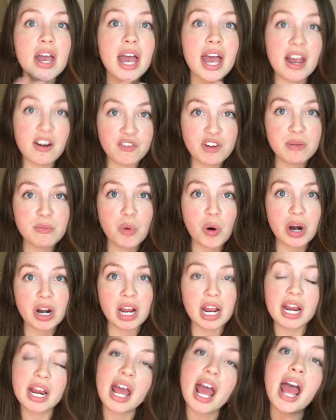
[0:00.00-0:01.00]
every
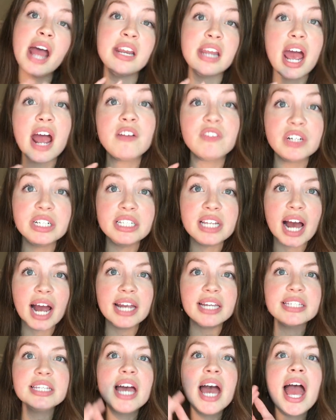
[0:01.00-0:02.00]
morning and every
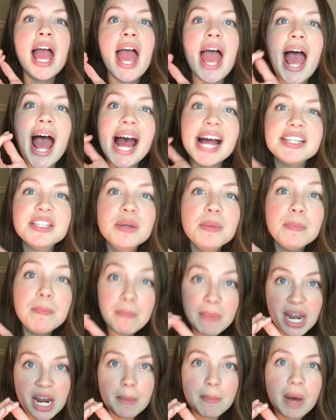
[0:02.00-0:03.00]
night at
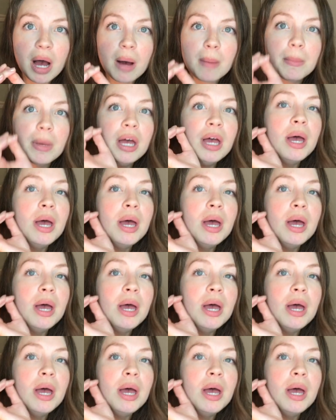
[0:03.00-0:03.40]
minimum.